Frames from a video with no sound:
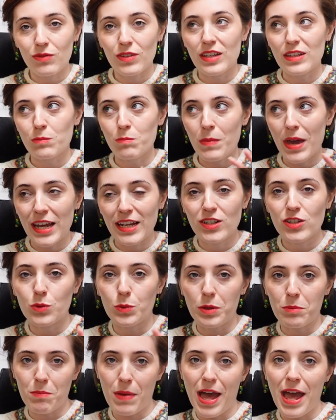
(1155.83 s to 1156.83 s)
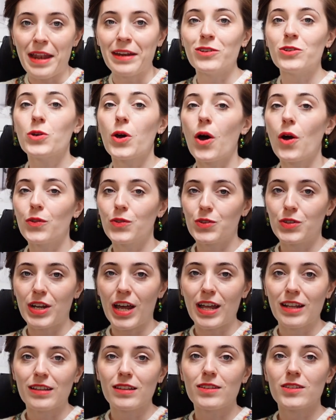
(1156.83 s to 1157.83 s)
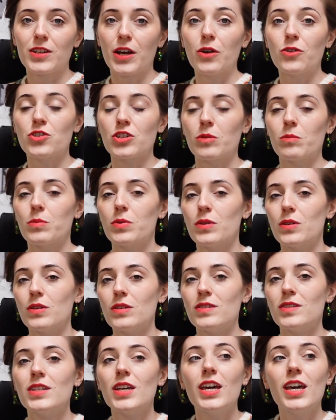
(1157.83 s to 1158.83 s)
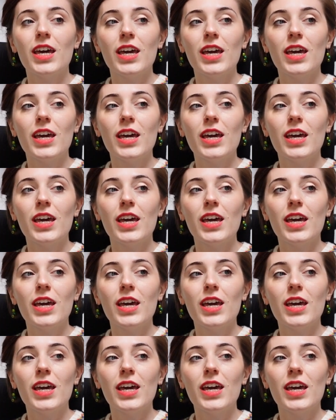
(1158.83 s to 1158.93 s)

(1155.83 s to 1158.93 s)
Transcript: these make do and mend odds and ends style jumpers